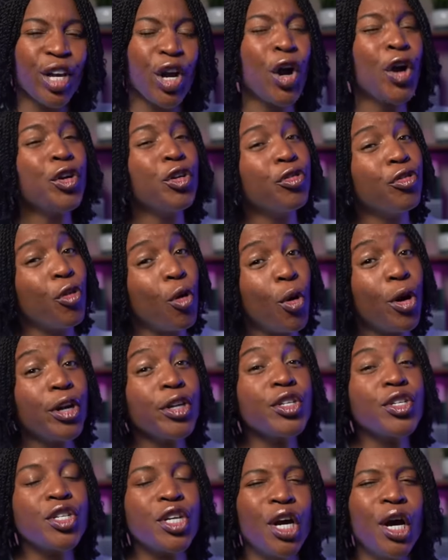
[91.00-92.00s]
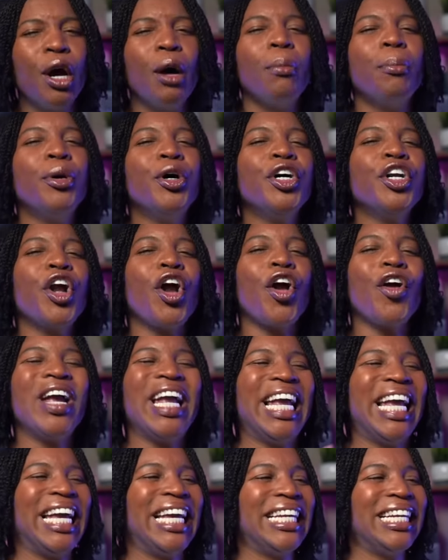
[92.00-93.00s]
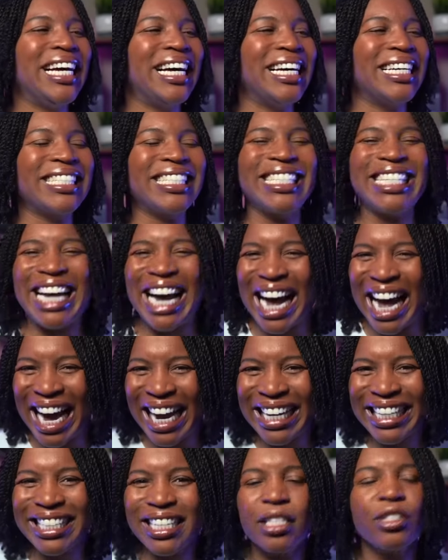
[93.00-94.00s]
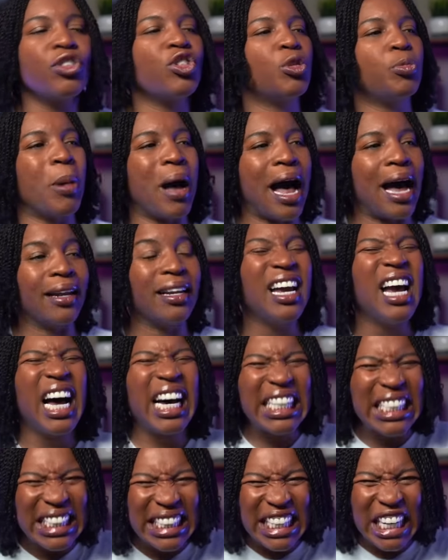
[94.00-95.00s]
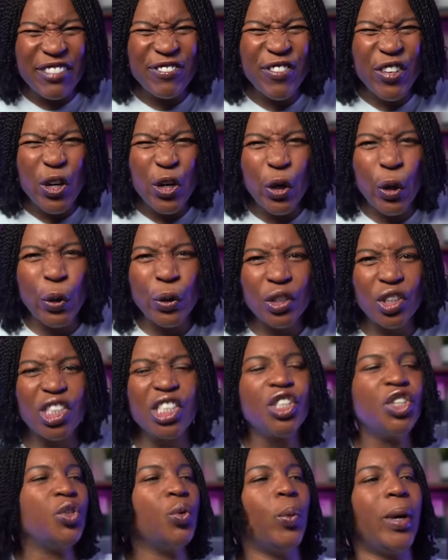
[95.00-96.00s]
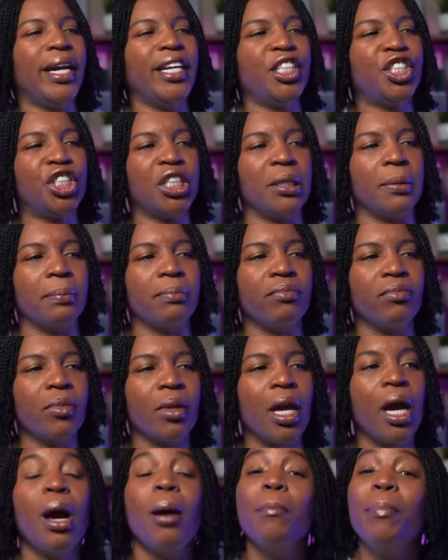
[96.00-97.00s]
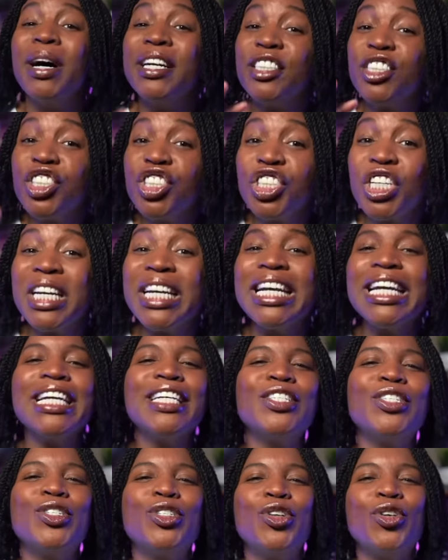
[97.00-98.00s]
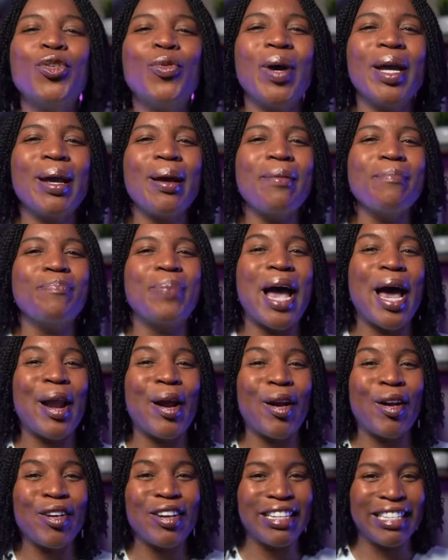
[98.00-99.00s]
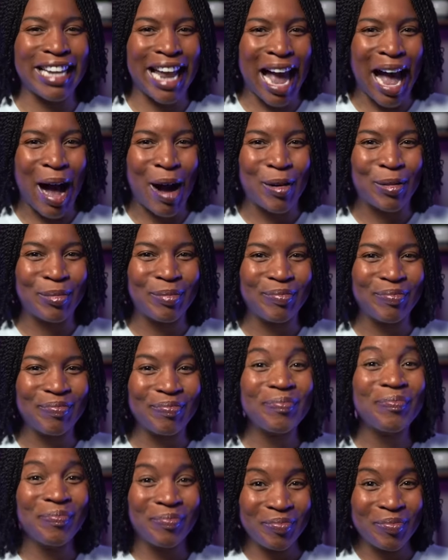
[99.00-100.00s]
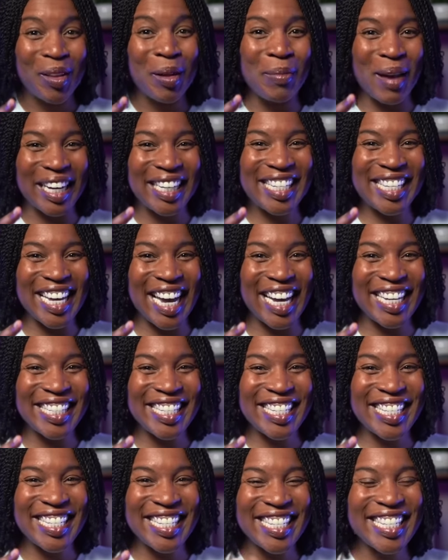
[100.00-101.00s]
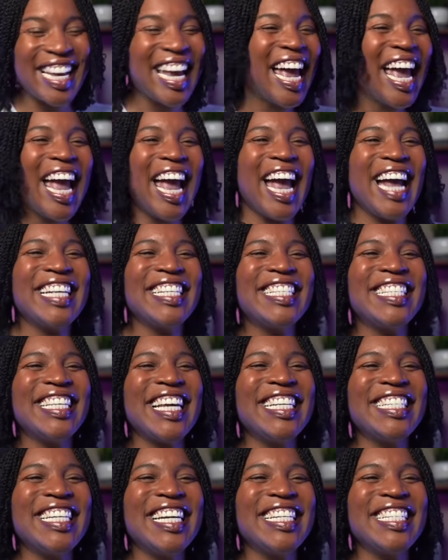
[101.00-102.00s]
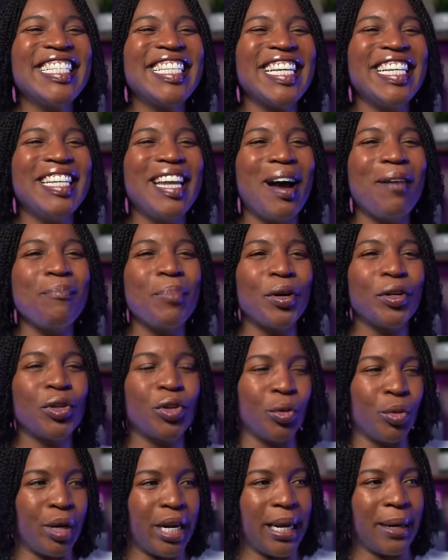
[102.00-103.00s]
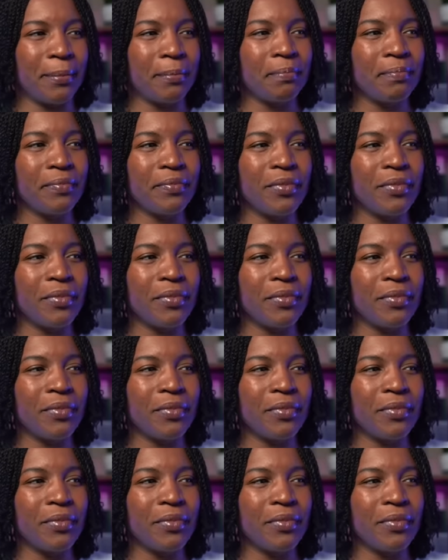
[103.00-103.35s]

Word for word: Her divorce put her in a tight spot, a difficult situation, but she is doing better now. It makes sense? And sentence number three.